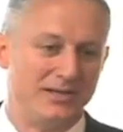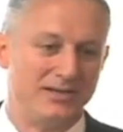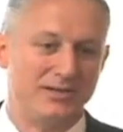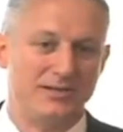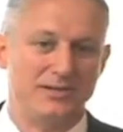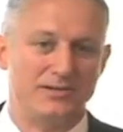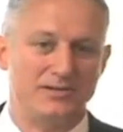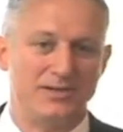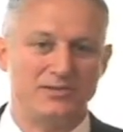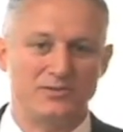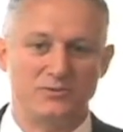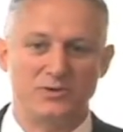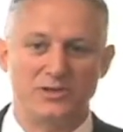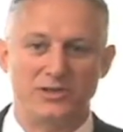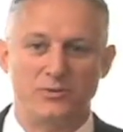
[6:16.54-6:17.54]
It doesn't
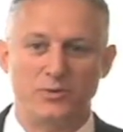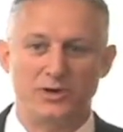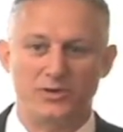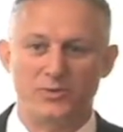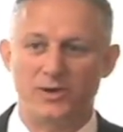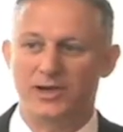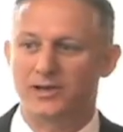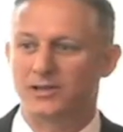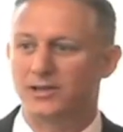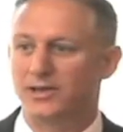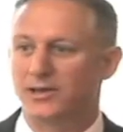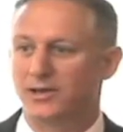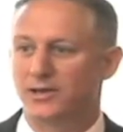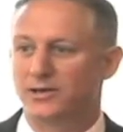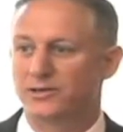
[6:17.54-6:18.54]
really work well.
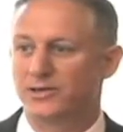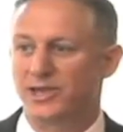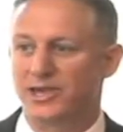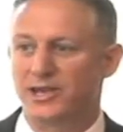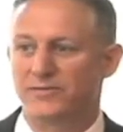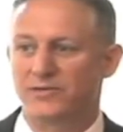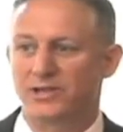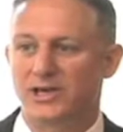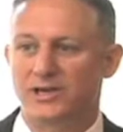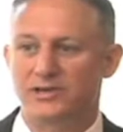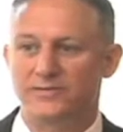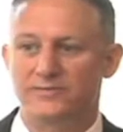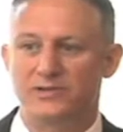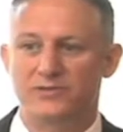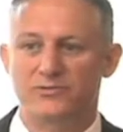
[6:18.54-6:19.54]
You can't have a lot
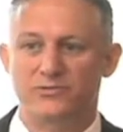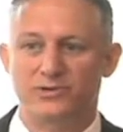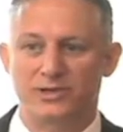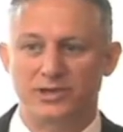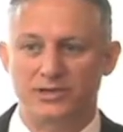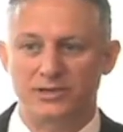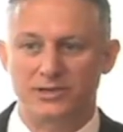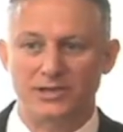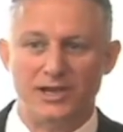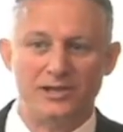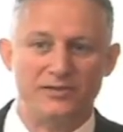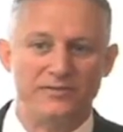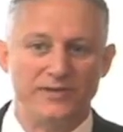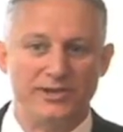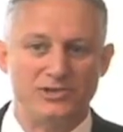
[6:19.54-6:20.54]
of differing
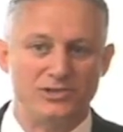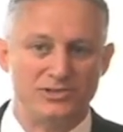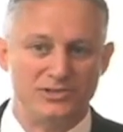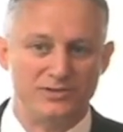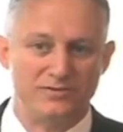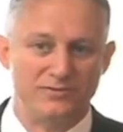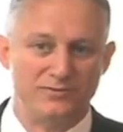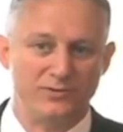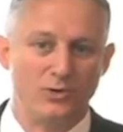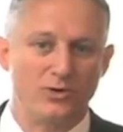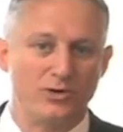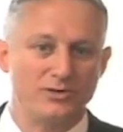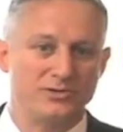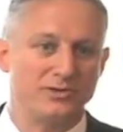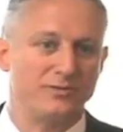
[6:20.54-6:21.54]
elevations of
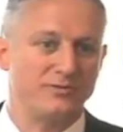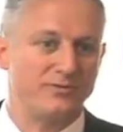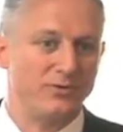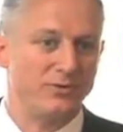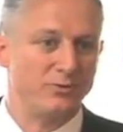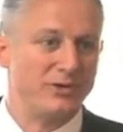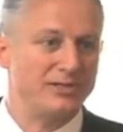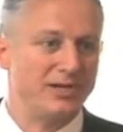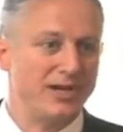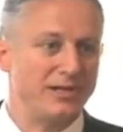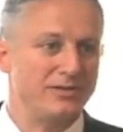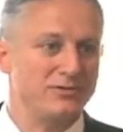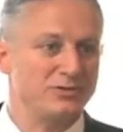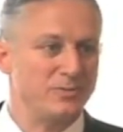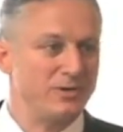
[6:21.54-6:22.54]
floors for
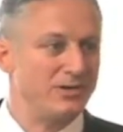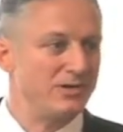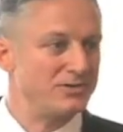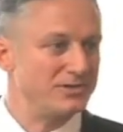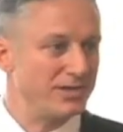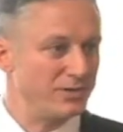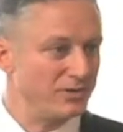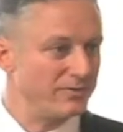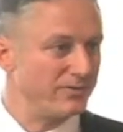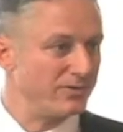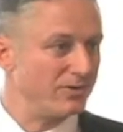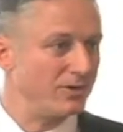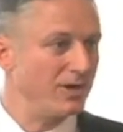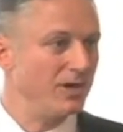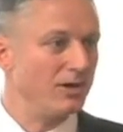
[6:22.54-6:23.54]
retailers because they look
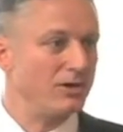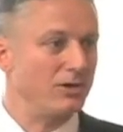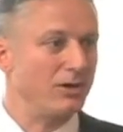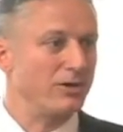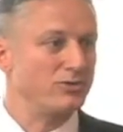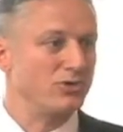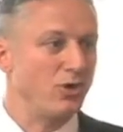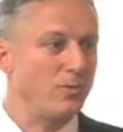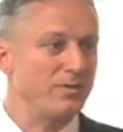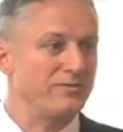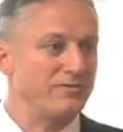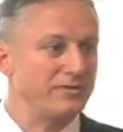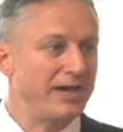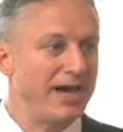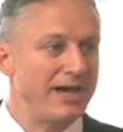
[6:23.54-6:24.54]
for a large open
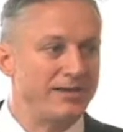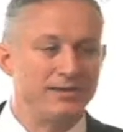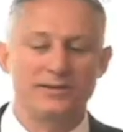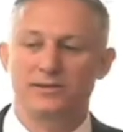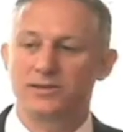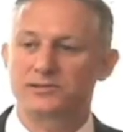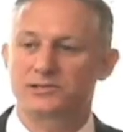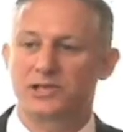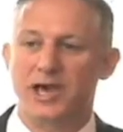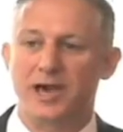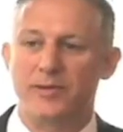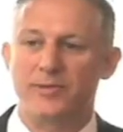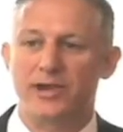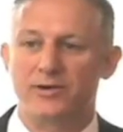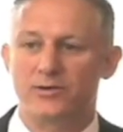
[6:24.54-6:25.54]
flat slab
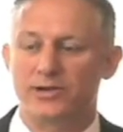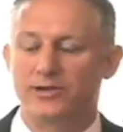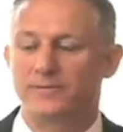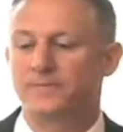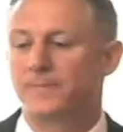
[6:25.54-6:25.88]
area.